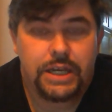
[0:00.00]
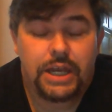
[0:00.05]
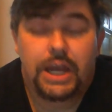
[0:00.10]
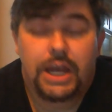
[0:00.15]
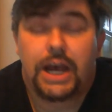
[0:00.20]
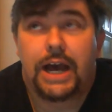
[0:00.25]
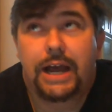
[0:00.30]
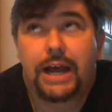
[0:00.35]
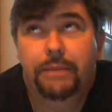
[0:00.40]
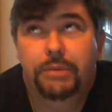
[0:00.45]

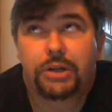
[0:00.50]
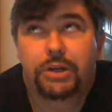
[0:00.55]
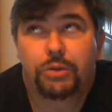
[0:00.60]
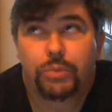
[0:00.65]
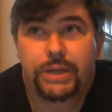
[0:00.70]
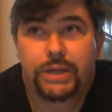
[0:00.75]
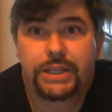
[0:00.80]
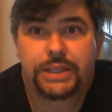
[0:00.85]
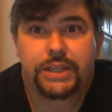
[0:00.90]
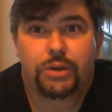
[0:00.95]
I'm going to
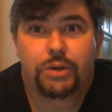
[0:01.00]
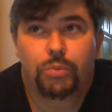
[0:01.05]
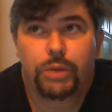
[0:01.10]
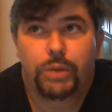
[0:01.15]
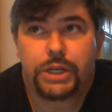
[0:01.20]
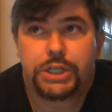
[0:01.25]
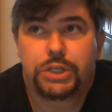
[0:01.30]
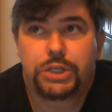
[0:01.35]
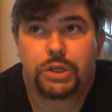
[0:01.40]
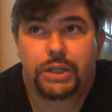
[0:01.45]
read the
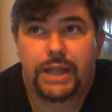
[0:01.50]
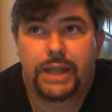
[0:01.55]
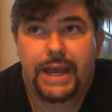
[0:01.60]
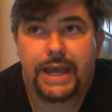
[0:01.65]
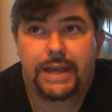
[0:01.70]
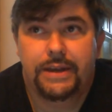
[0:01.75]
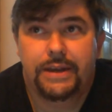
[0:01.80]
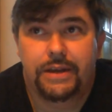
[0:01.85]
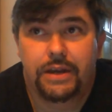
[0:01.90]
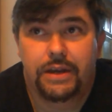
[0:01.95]
original
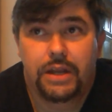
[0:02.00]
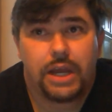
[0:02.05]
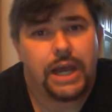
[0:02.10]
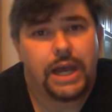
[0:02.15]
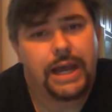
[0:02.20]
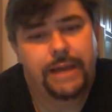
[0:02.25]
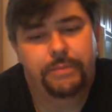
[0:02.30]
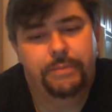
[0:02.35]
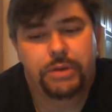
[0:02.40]
Latin. I'm going to